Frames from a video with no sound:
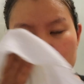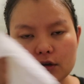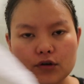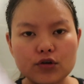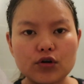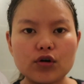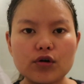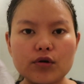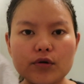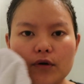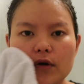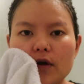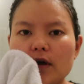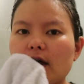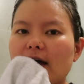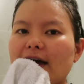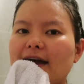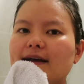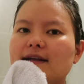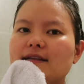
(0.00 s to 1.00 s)
go
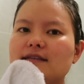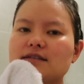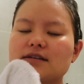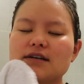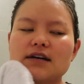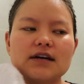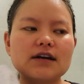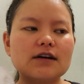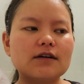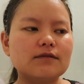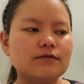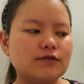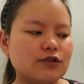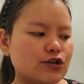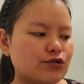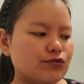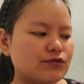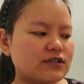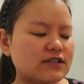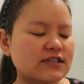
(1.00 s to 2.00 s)
and
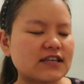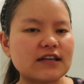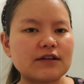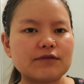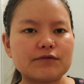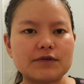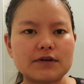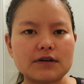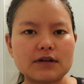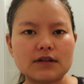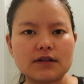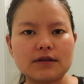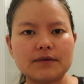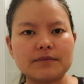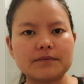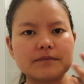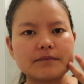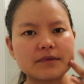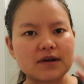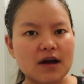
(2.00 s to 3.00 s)
new skin will
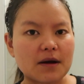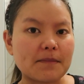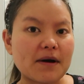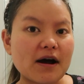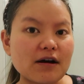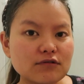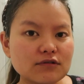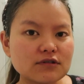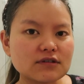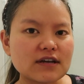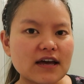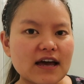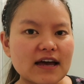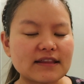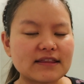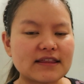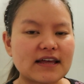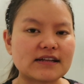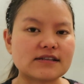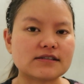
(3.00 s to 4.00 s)
come out
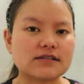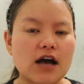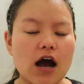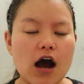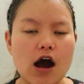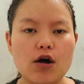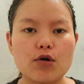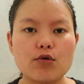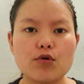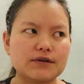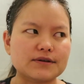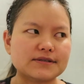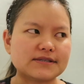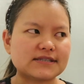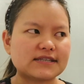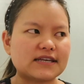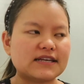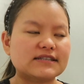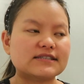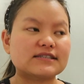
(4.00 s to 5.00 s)
and that's how your
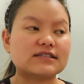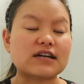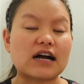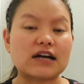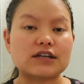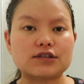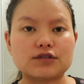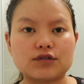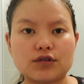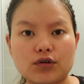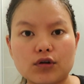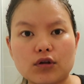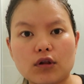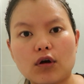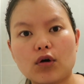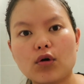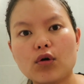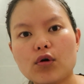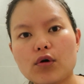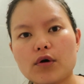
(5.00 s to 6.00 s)
skin starts to
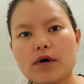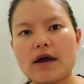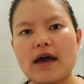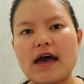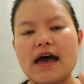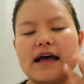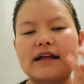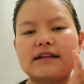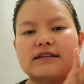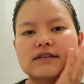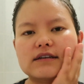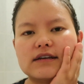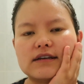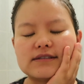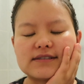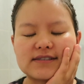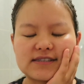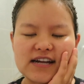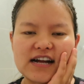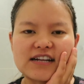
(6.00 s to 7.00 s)
glow and
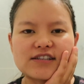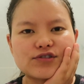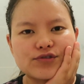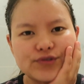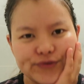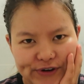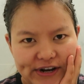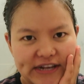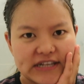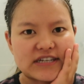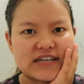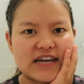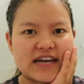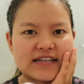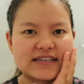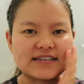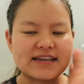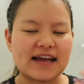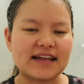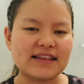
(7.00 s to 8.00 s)
it starts to
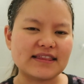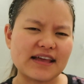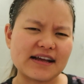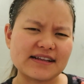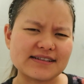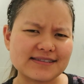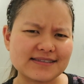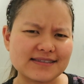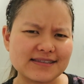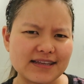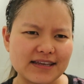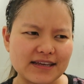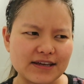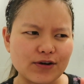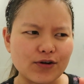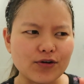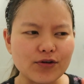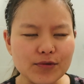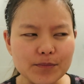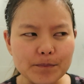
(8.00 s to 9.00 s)
radiate and that's the
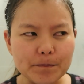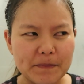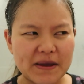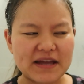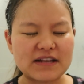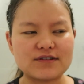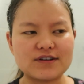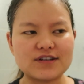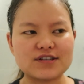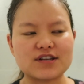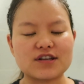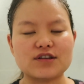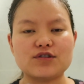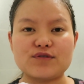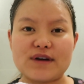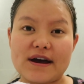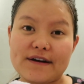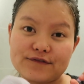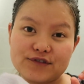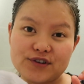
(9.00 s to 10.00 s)
main reason
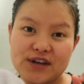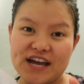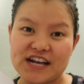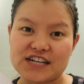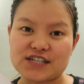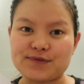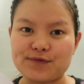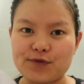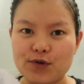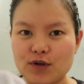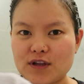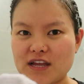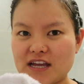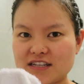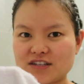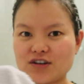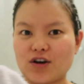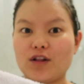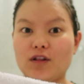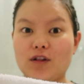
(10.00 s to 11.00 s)
you have to
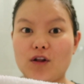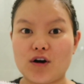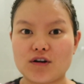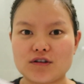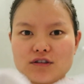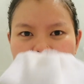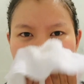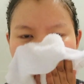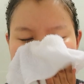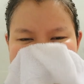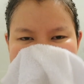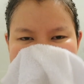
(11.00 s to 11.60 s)
exfoliate a lot